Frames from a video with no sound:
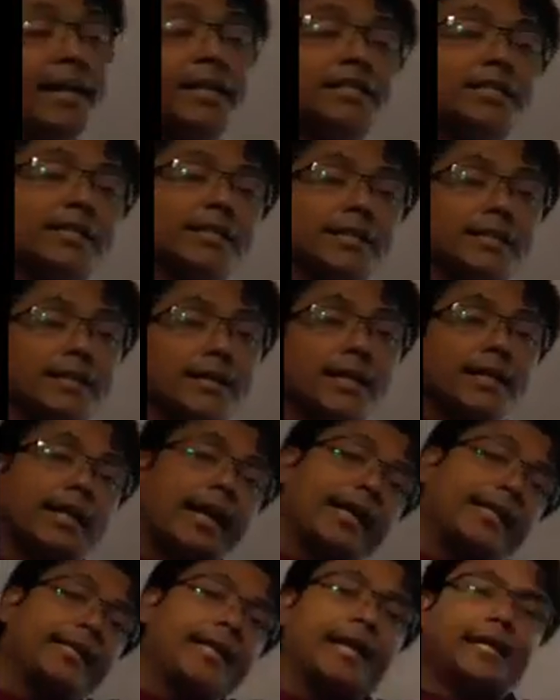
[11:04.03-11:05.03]
very
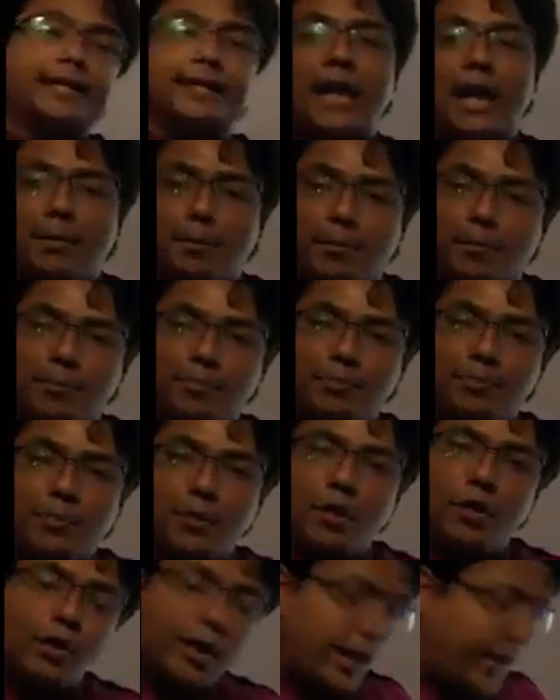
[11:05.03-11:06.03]
restricted at that time.
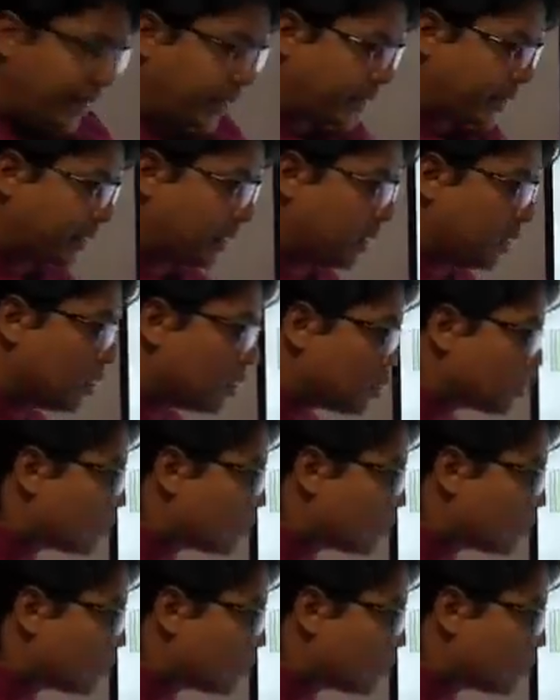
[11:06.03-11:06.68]
Okay,